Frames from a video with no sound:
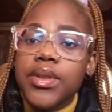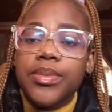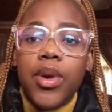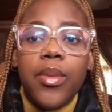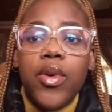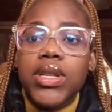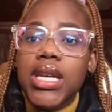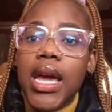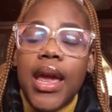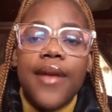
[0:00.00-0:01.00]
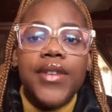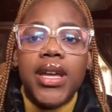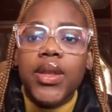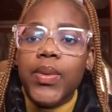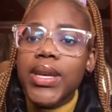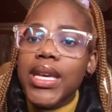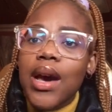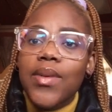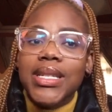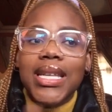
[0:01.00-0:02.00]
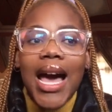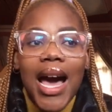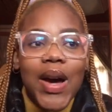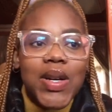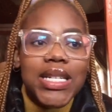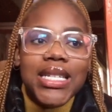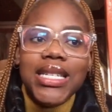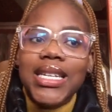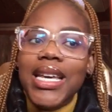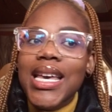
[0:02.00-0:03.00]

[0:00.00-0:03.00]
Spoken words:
I was promoting every other week. I was out.